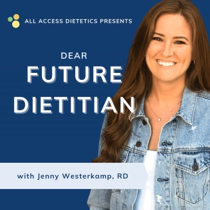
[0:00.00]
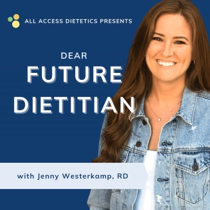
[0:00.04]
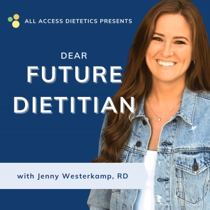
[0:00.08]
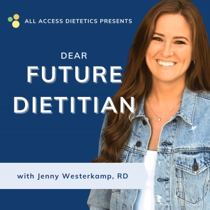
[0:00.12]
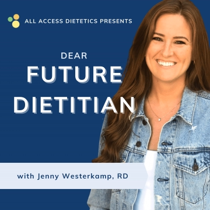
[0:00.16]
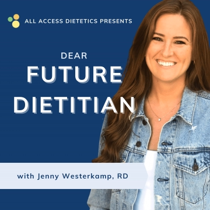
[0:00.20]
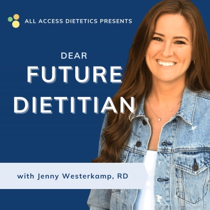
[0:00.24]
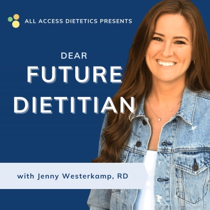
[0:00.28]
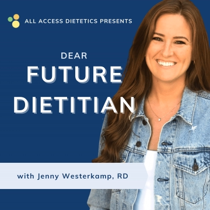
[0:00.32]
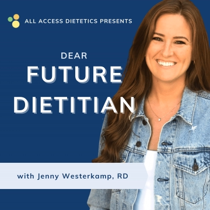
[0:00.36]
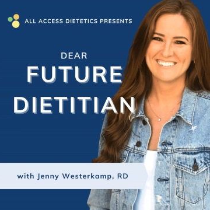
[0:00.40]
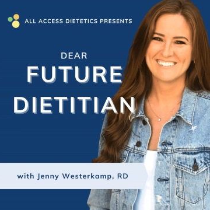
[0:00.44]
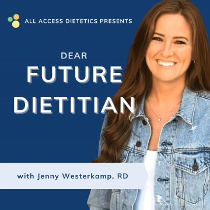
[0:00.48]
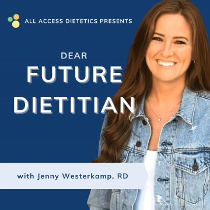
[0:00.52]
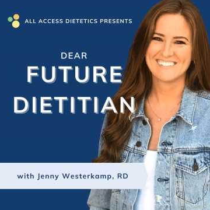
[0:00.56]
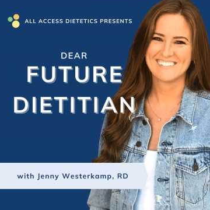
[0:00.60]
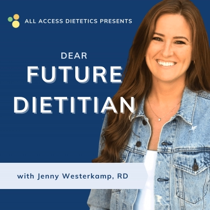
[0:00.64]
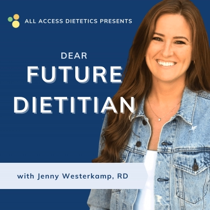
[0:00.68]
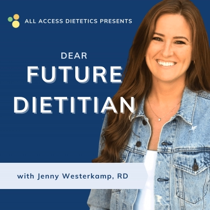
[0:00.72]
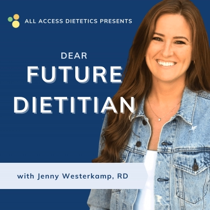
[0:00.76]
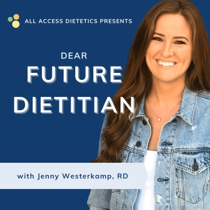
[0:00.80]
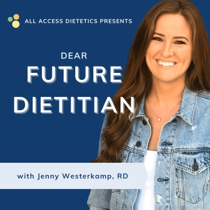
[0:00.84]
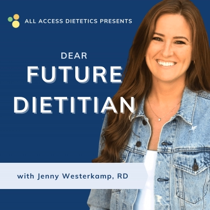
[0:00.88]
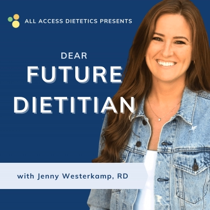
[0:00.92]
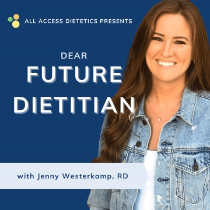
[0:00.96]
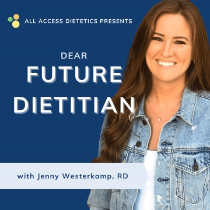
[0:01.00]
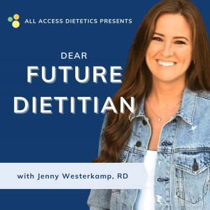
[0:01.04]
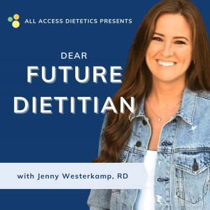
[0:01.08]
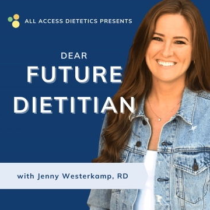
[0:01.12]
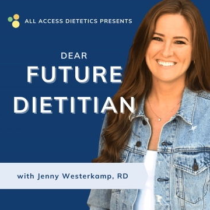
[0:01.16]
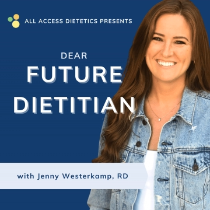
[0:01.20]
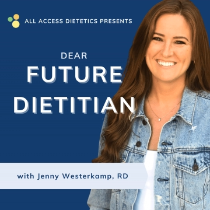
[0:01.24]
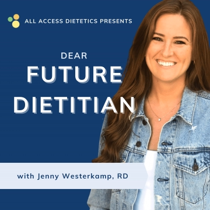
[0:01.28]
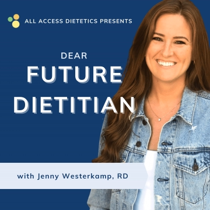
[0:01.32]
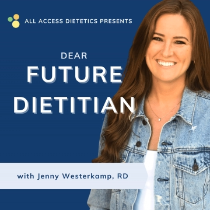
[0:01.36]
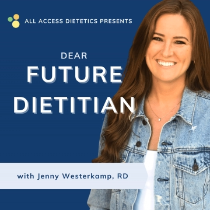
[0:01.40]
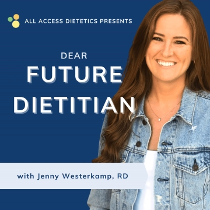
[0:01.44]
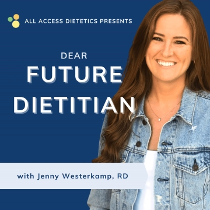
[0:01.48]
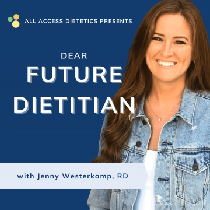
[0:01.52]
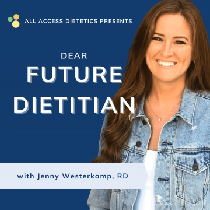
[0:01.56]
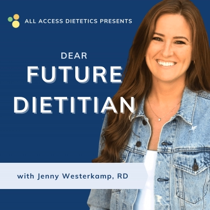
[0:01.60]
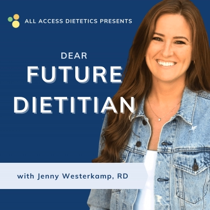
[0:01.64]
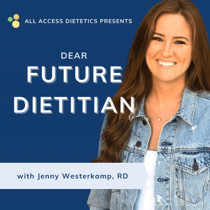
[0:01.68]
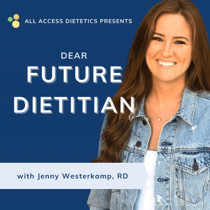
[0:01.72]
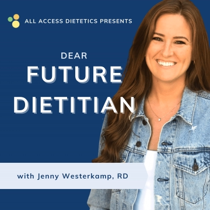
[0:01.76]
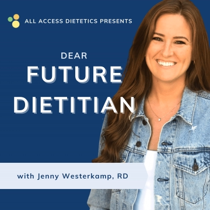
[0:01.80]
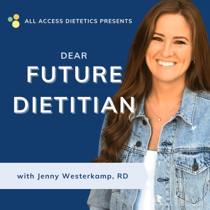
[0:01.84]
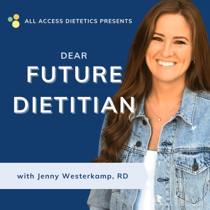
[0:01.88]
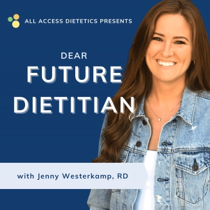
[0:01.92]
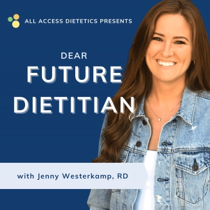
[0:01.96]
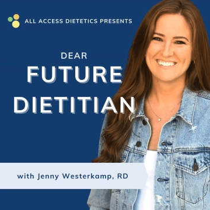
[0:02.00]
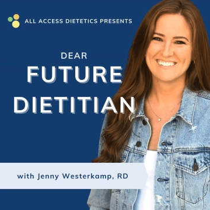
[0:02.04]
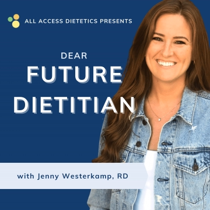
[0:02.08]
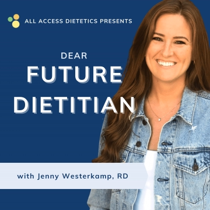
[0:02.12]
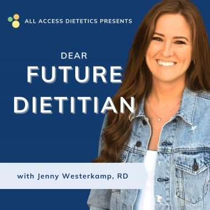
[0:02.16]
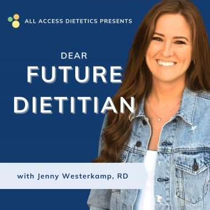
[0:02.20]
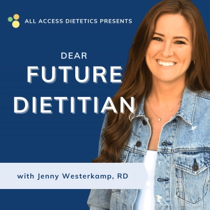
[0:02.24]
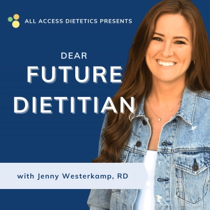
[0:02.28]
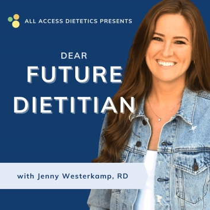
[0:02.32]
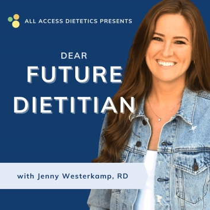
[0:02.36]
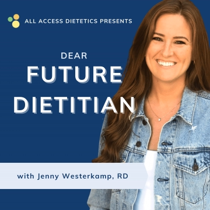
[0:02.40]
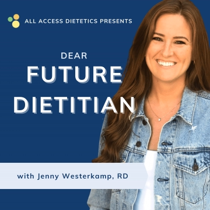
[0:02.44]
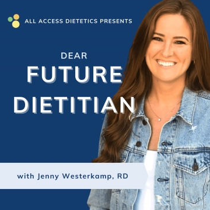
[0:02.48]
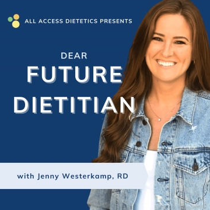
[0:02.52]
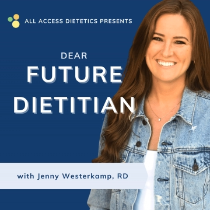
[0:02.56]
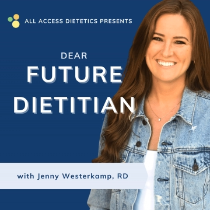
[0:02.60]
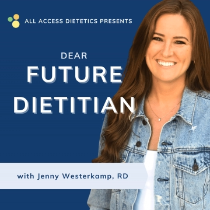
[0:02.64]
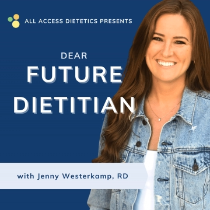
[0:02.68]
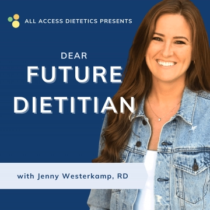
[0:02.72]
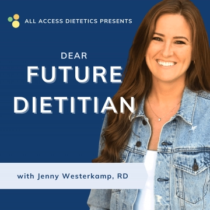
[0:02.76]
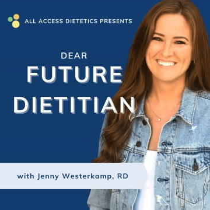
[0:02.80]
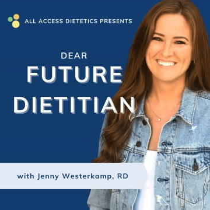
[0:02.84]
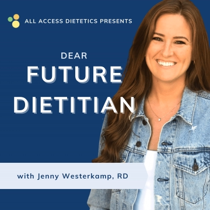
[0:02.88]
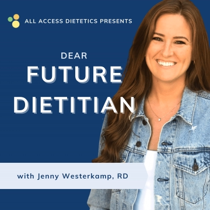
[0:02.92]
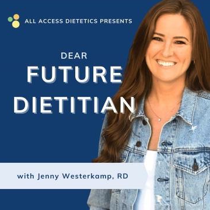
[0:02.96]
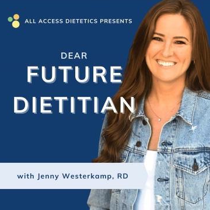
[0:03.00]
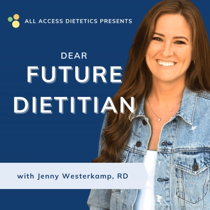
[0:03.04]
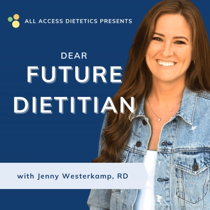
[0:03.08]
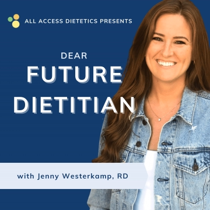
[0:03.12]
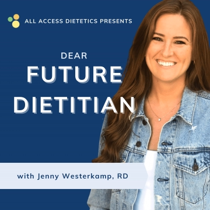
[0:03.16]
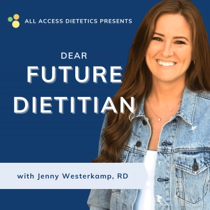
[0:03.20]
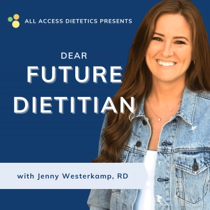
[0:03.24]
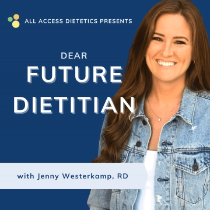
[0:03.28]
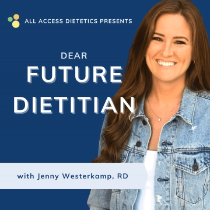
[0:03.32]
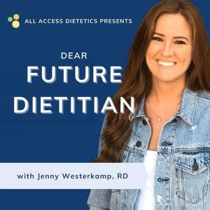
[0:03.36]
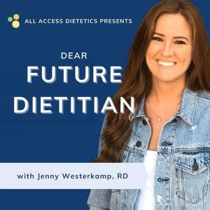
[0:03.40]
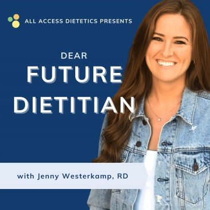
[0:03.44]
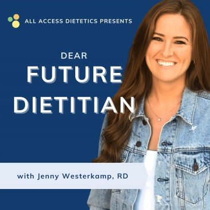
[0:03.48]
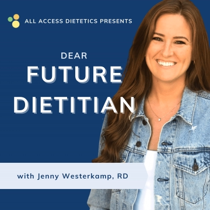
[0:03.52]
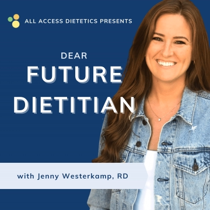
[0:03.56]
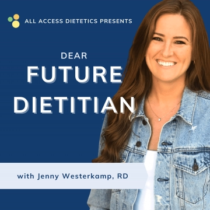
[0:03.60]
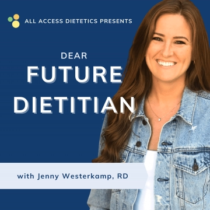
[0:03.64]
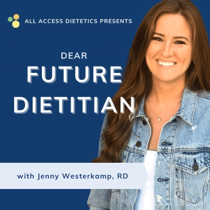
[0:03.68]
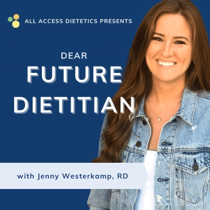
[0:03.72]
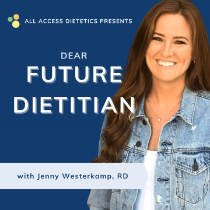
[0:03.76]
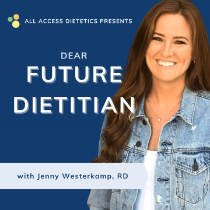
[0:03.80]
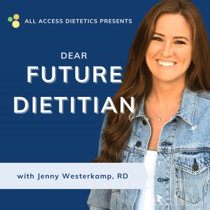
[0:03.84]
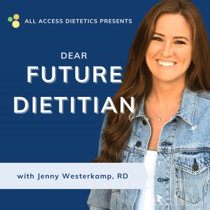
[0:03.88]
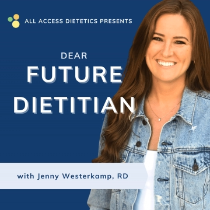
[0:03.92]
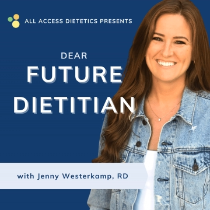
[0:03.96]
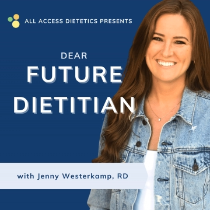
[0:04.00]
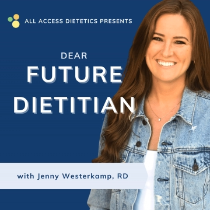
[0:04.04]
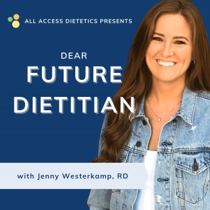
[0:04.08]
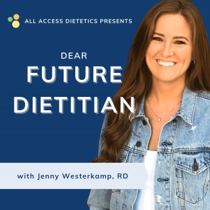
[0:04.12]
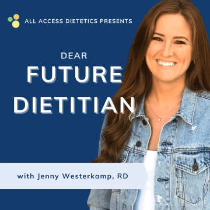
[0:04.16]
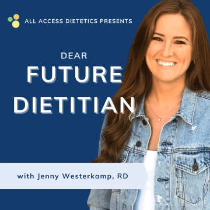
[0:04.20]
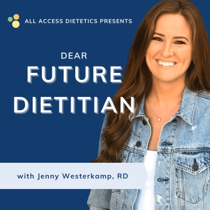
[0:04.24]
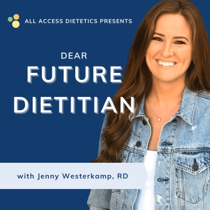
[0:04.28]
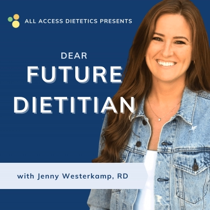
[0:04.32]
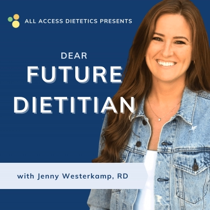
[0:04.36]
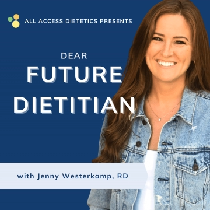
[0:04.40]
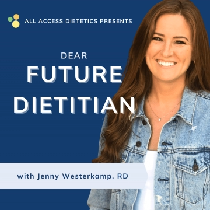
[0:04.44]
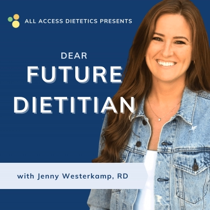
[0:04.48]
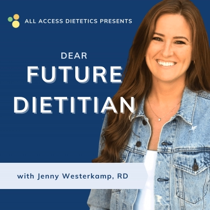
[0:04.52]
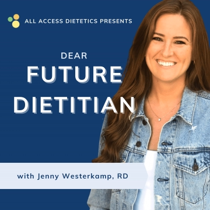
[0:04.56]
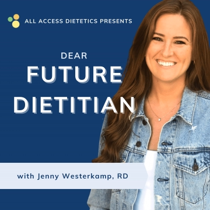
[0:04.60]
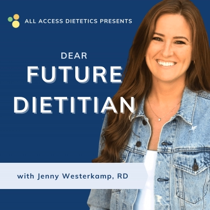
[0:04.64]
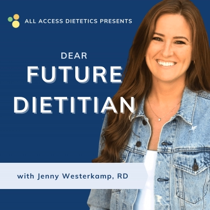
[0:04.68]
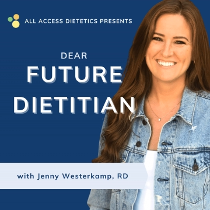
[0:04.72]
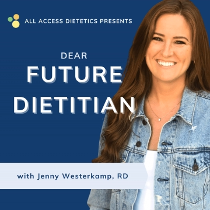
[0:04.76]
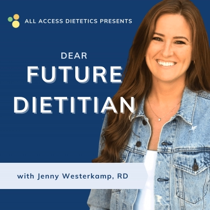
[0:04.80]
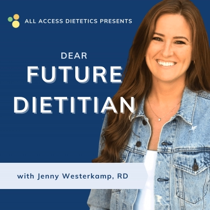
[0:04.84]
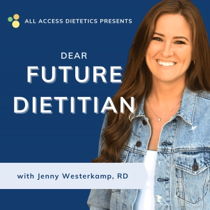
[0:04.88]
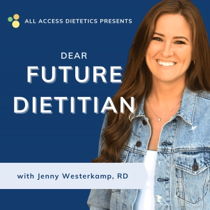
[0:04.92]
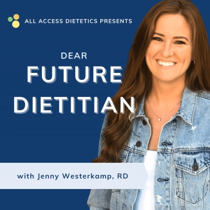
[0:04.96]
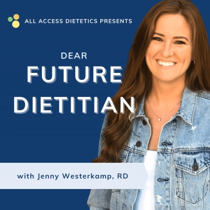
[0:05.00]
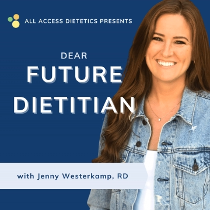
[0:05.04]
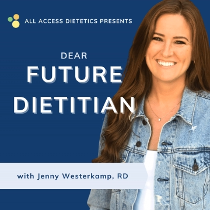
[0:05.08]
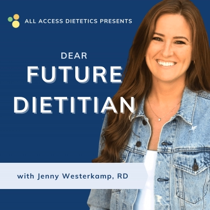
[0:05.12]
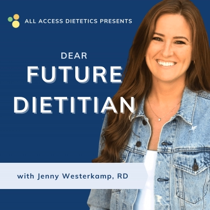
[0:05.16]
[no speech]